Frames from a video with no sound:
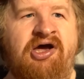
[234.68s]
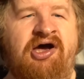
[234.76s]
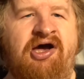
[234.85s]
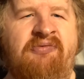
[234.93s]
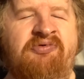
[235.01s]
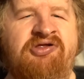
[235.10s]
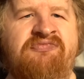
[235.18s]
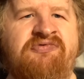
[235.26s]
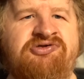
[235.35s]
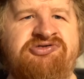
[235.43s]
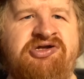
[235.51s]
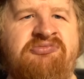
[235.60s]
Uh, I believe
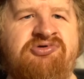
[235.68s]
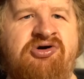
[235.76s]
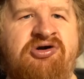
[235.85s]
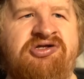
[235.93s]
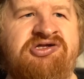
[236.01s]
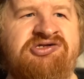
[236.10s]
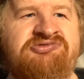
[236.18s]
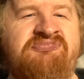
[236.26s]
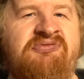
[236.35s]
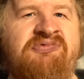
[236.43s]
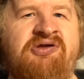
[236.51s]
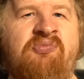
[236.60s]
at the time of recording, he's
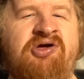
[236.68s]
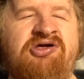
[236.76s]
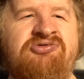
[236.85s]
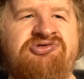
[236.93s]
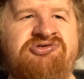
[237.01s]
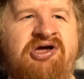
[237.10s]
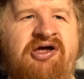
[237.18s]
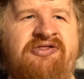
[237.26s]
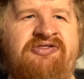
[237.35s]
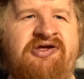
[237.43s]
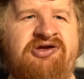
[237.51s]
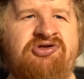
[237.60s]
maybe in Wales, I
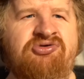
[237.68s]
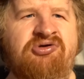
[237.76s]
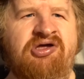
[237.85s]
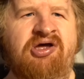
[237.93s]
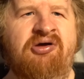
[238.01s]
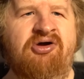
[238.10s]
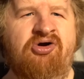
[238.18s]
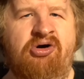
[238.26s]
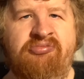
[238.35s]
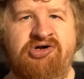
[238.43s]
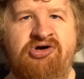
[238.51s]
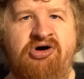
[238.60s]
think, doing a
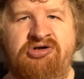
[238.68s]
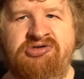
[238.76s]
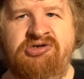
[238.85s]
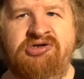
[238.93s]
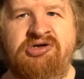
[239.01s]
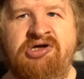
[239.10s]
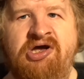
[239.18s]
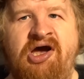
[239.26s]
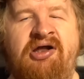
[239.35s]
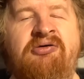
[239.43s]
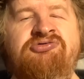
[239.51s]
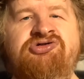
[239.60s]
Comic Con.
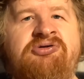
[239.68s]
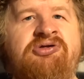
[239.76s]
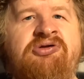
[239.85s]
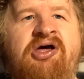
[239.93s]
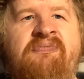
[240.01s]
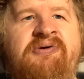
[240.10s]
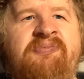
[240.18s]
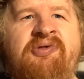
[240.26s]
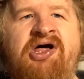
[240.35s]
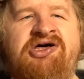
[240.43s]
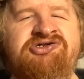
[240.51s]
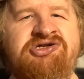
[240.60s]
And I'm sure you'll get
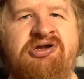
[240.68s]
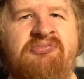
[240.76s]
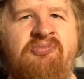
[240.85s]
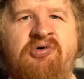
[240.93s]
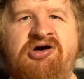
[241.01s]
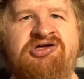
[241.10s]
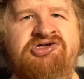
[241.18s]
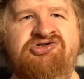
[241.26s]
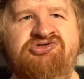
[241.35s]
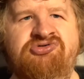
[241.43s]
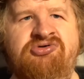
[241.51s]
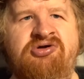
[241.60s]
people asking him what
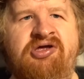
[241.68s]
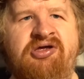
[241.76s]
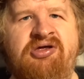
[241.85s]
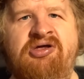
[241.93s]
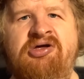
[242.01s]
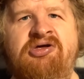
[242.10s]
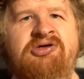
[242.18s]
he's doing.